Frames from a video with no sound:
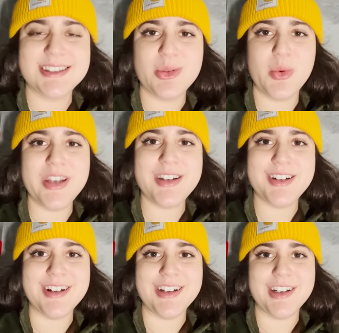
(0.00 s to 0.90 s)

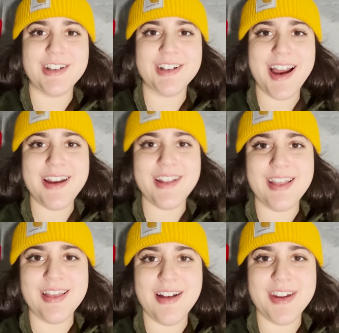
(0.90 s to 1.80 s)
Winter. I
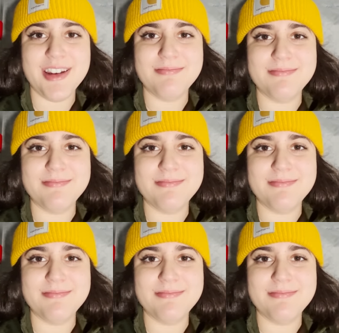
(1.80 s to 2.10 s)
love it.